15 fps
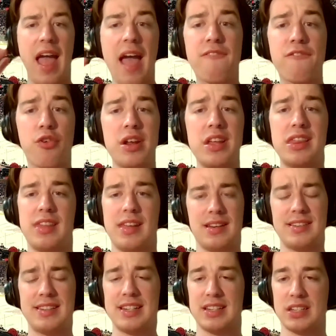
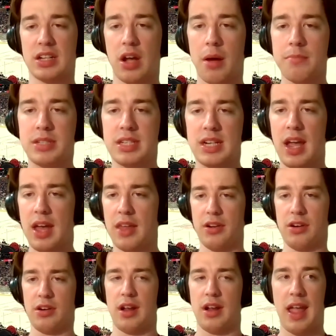everything didn't come
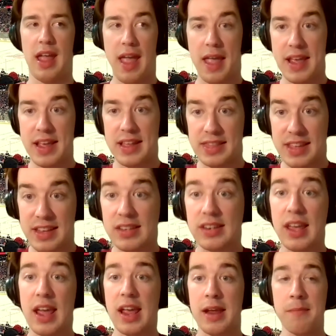together. In this
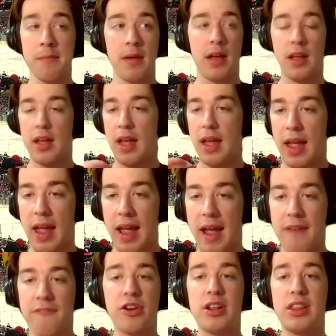game,
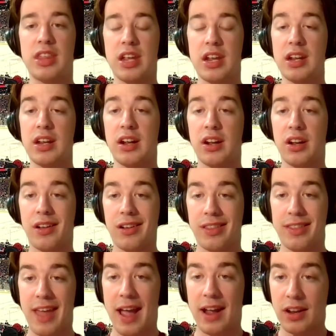everything
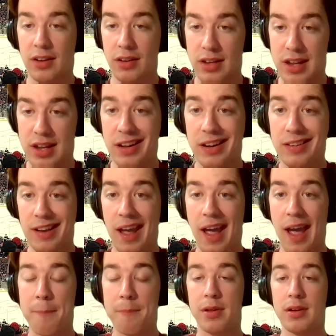that needed to
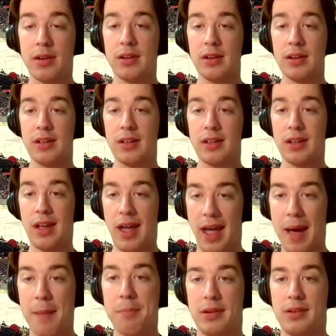happen
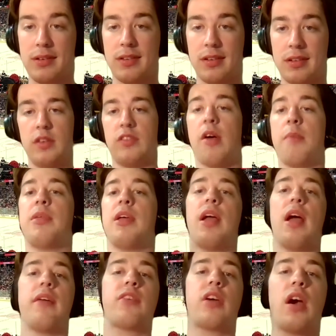happened.
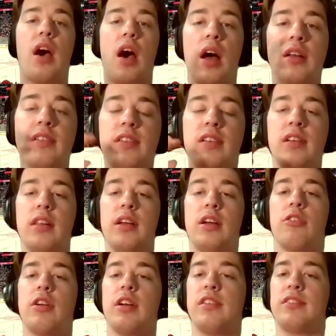Something I've constantly
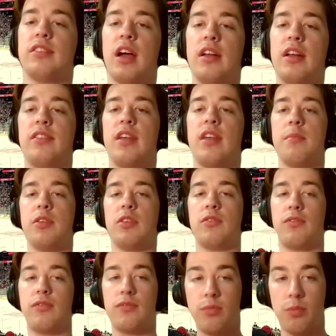criticized them
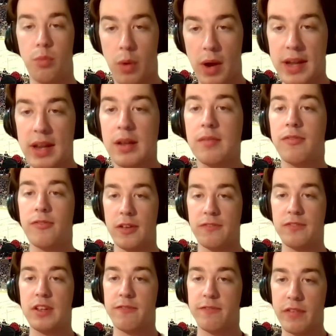is winning
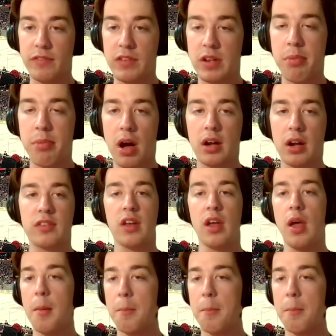50-50 pucks,